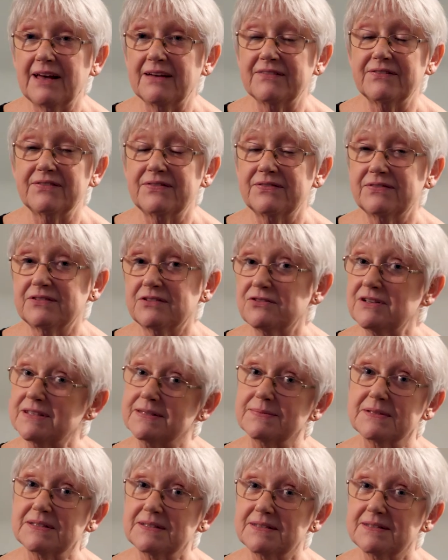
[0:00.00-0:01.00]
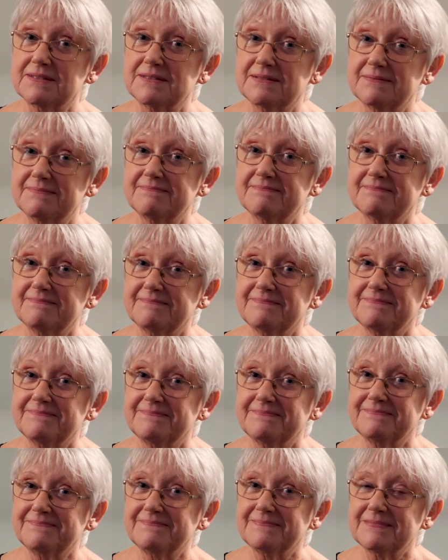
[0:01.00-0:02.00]
have Christmas.
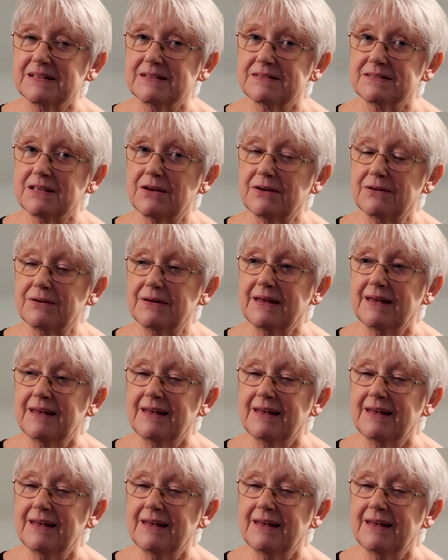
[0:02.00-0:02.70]
So